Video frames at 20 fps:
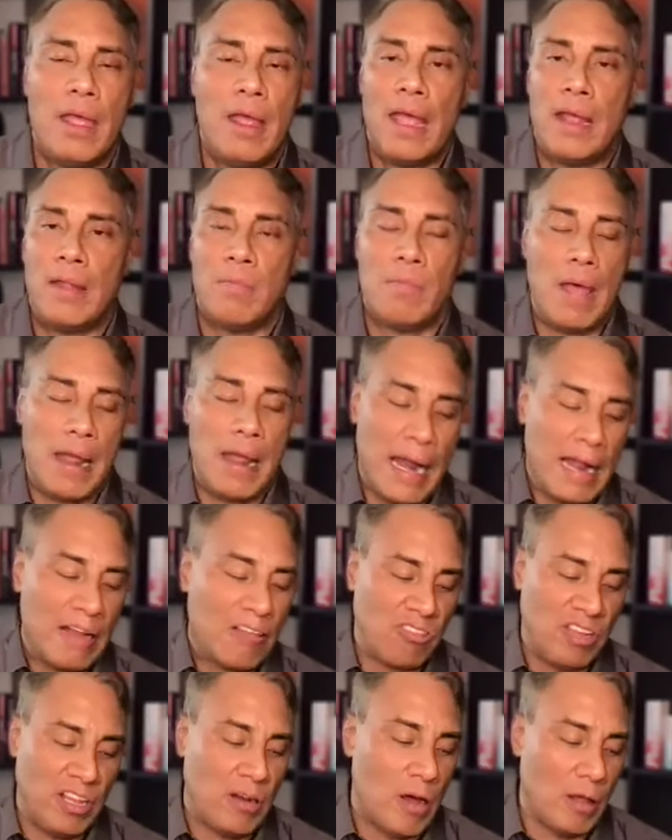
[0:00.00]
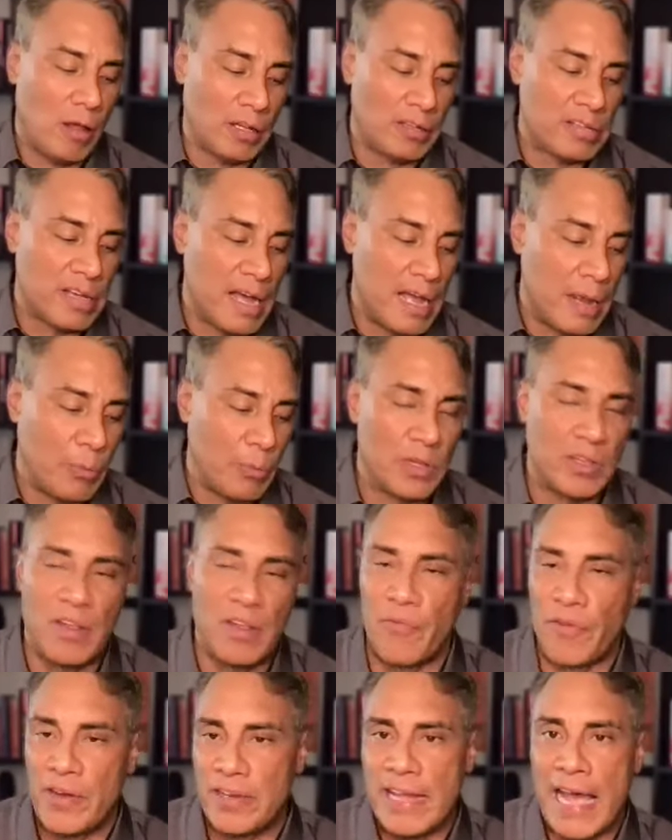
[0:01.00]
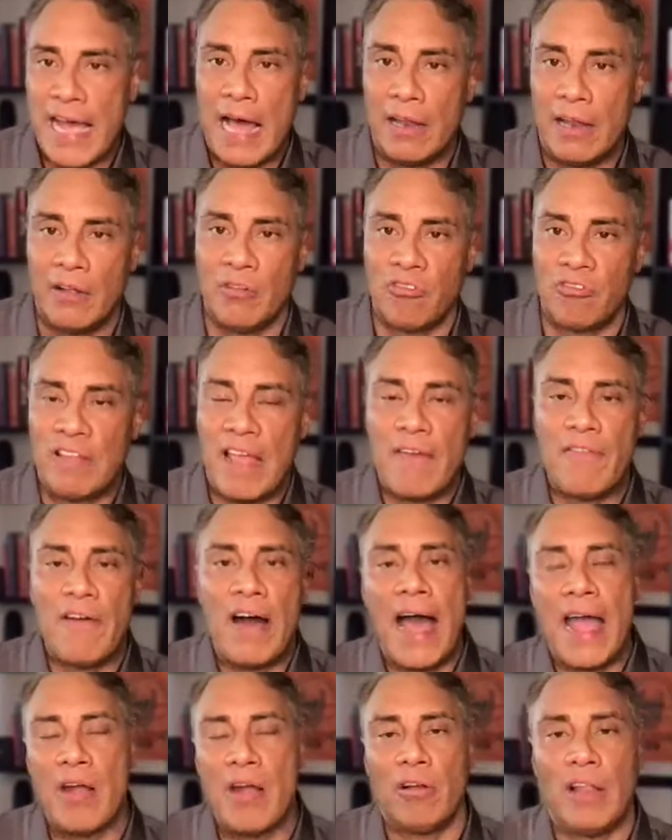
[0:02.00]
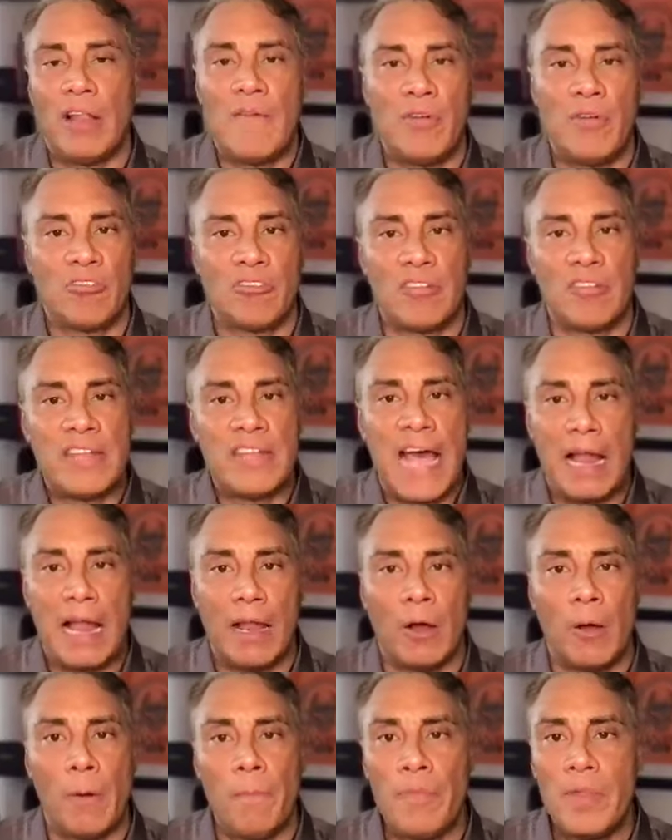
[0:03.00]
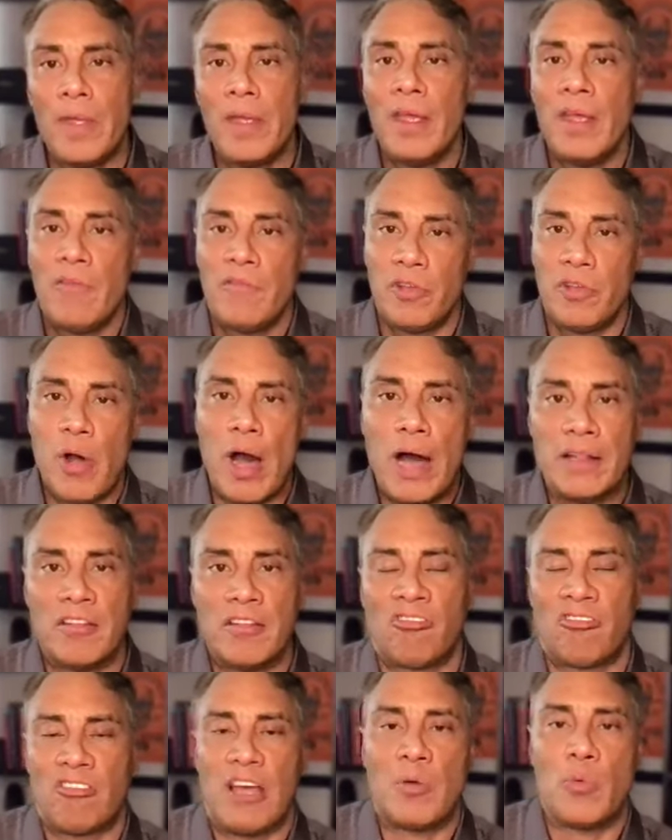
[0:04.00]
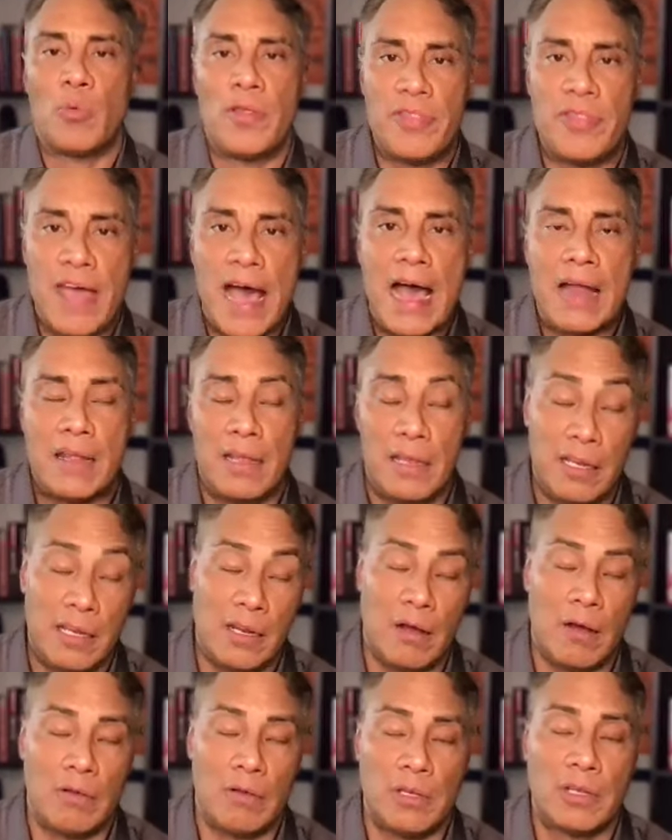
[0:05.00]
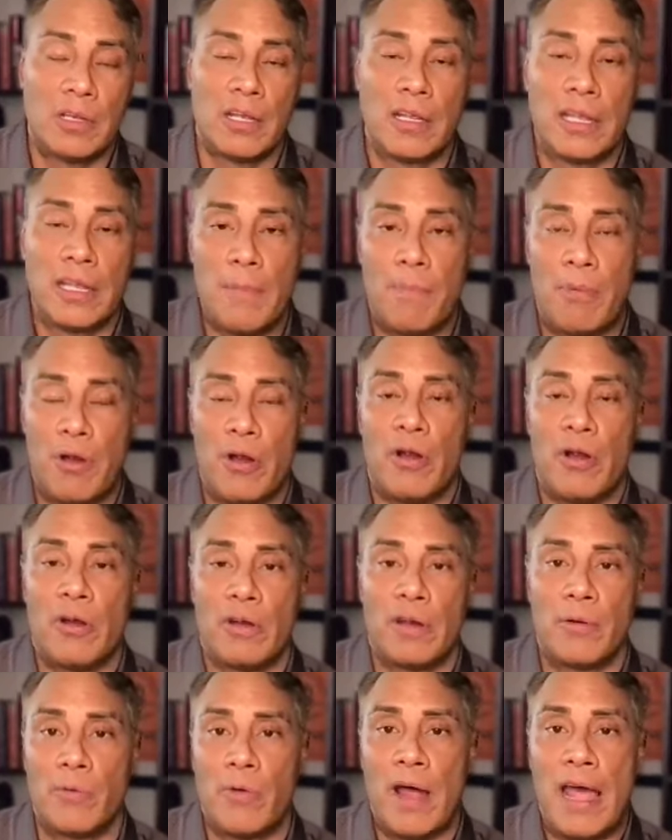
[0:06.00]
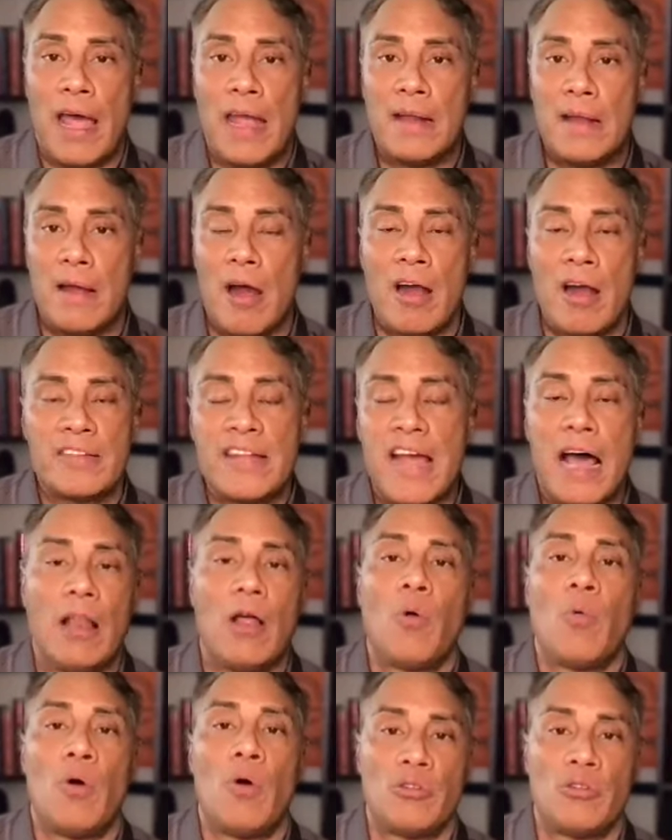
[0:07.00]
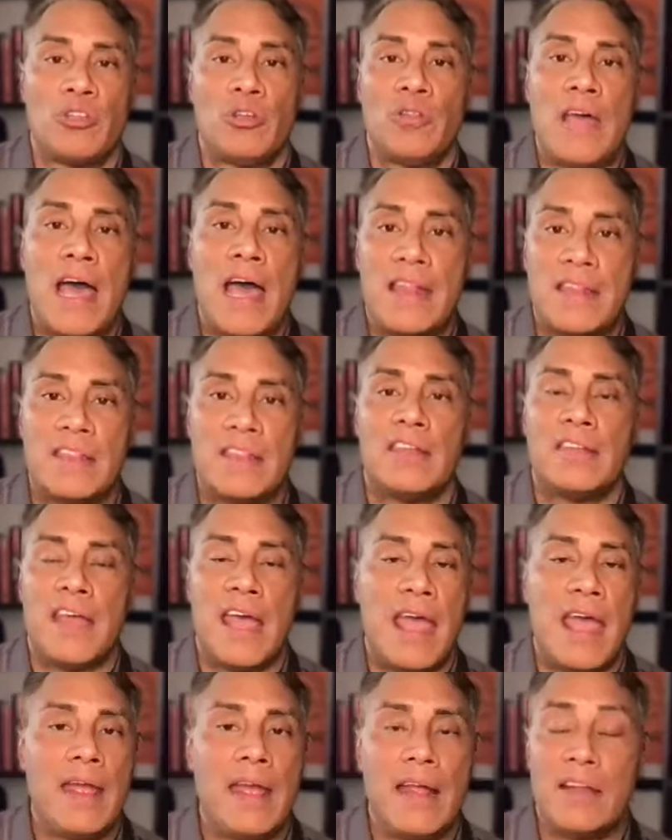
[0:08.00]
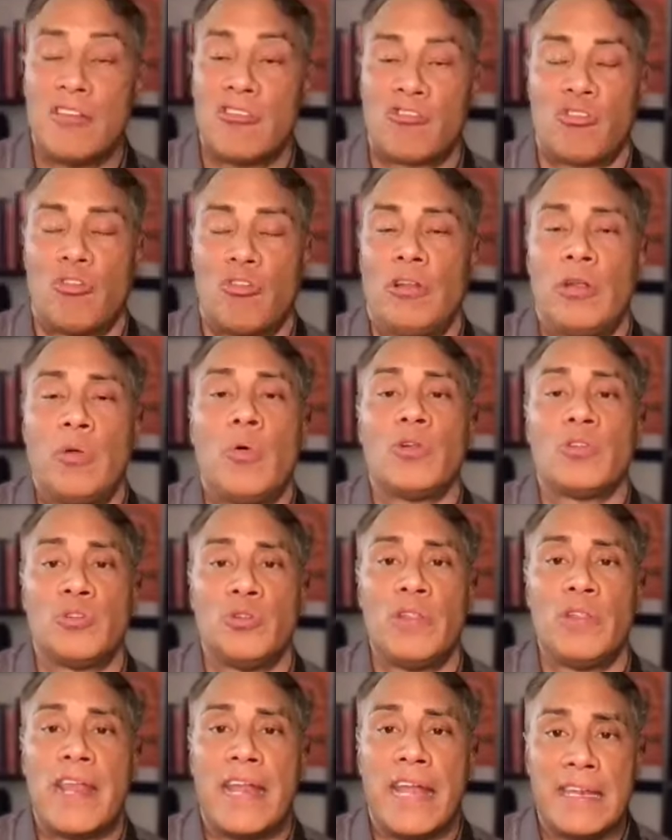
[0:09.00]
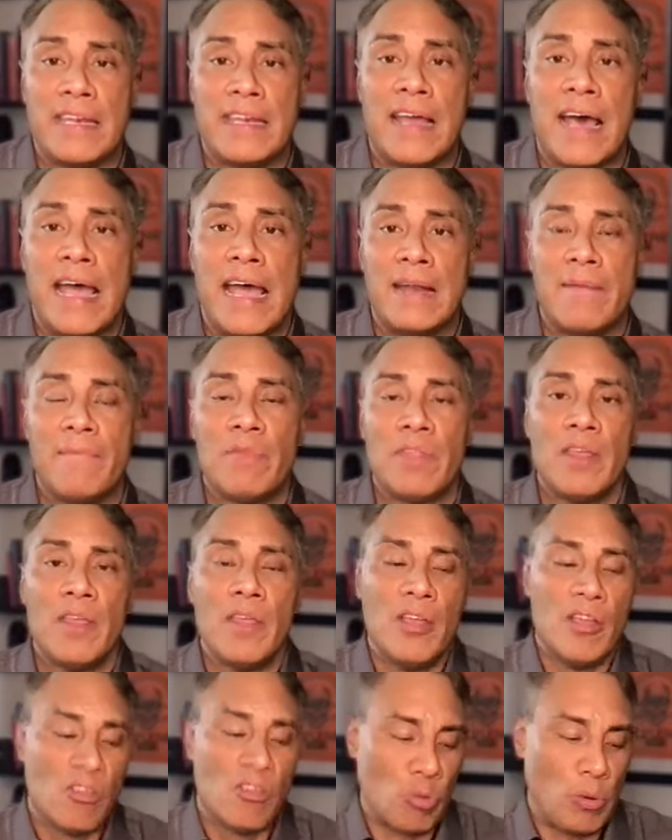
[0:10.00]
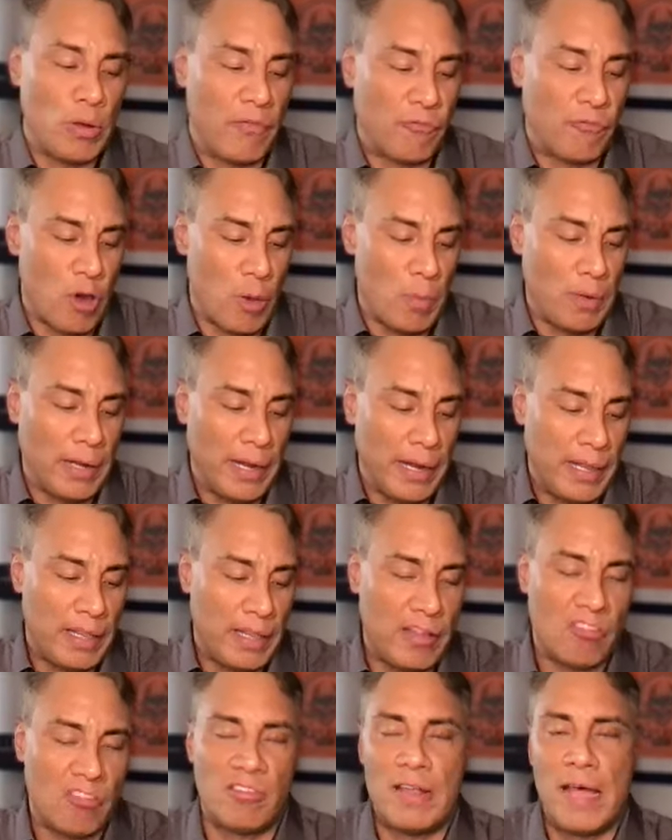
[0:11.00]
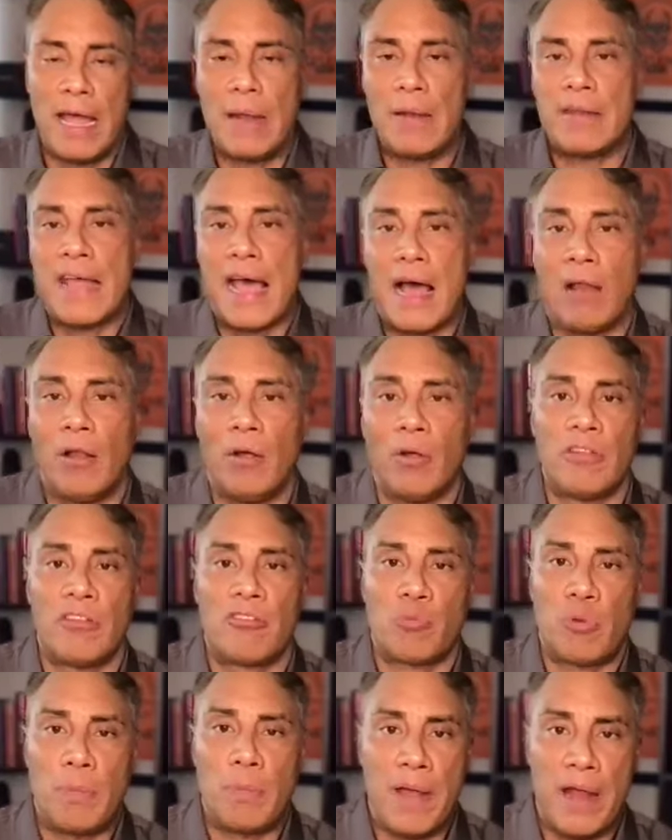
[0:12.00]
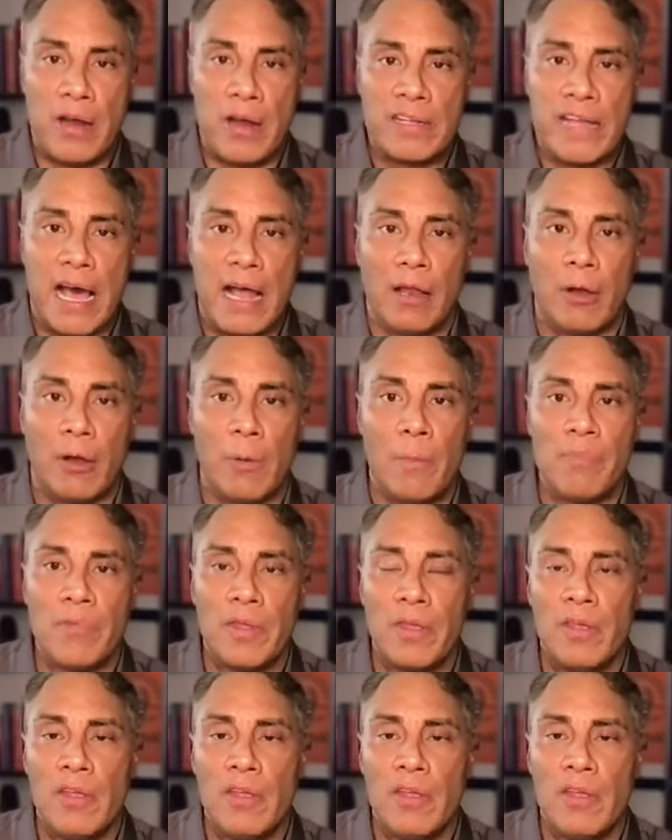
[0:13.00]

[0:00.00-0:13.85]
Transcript: and I see it all the time with different tallows, they have higher levels of tallow. If you go out in the sun with that, you could get burned, right? Our tallow won't do that in the day, and it certainly won't do that at night. So we formulated this night tallow, this repair tallow,